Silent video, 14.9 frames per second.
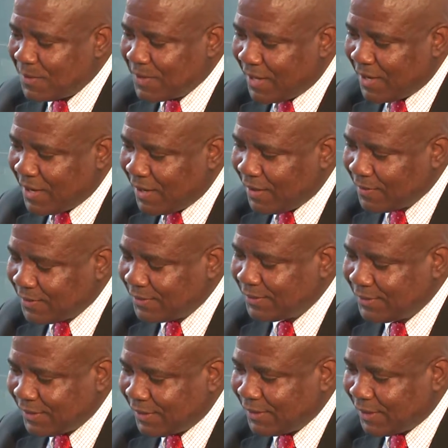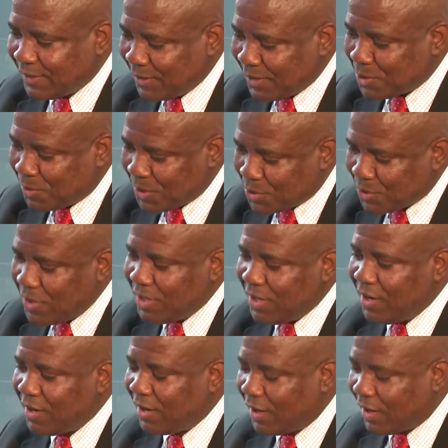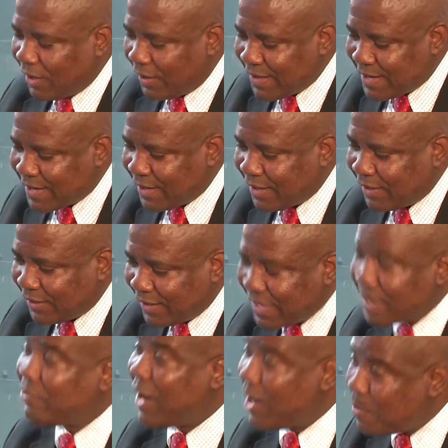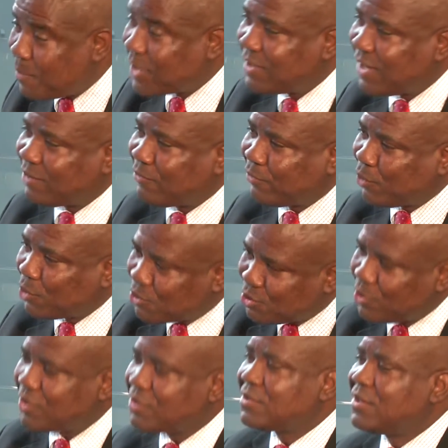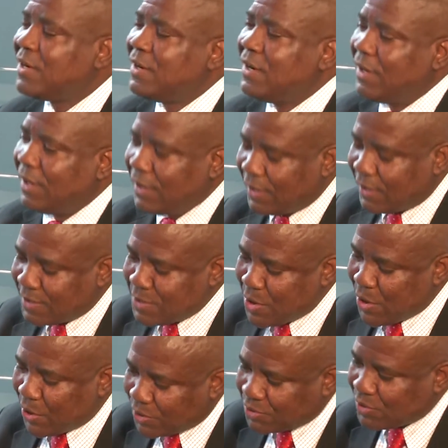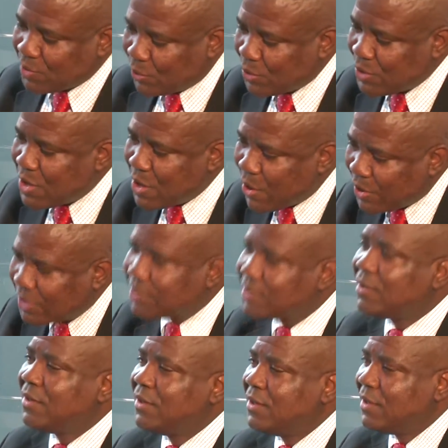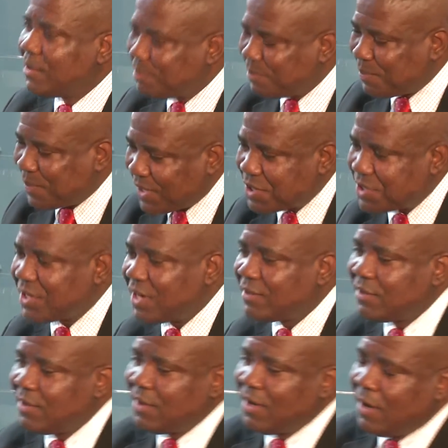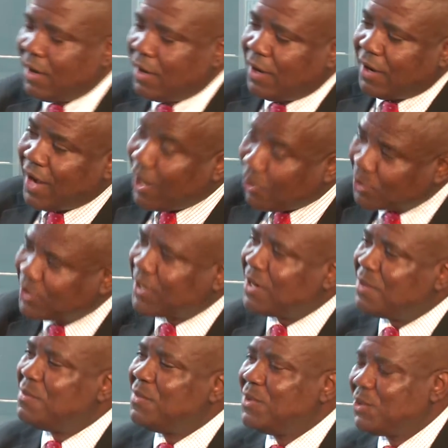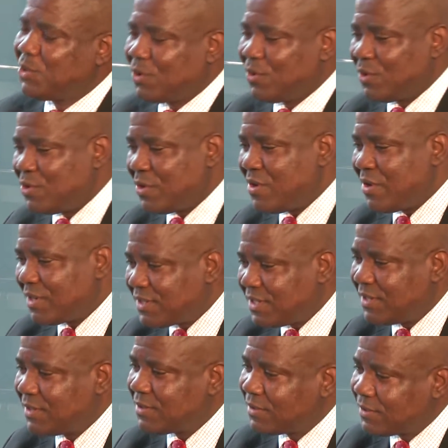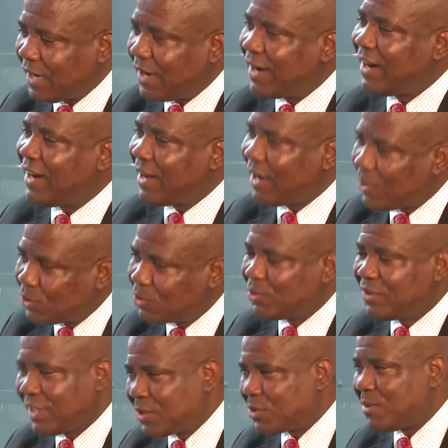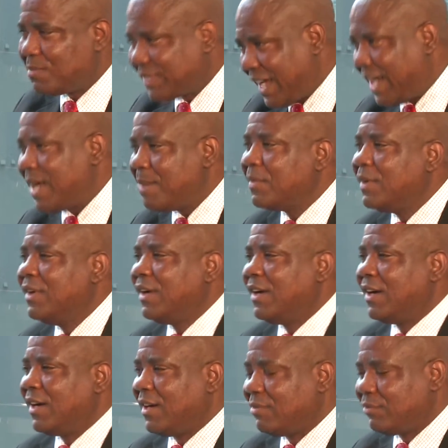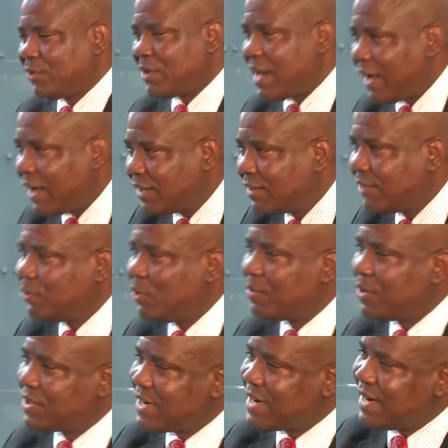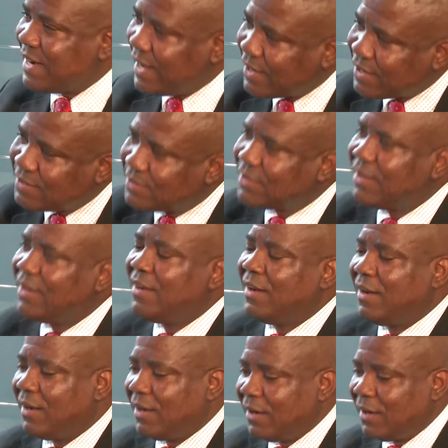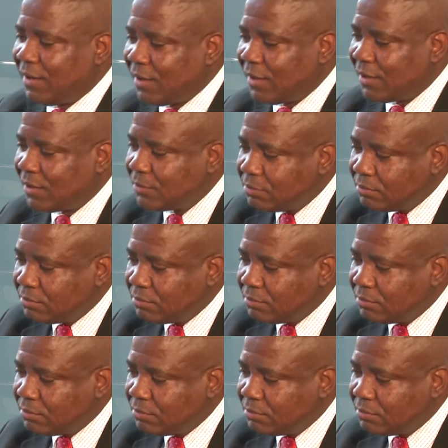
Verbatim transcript: they, especially in an environment that fosters nurse, good nurse, patient outcome, so the nurses are allowed to take some time mm -hmm. for that if the person needs uh,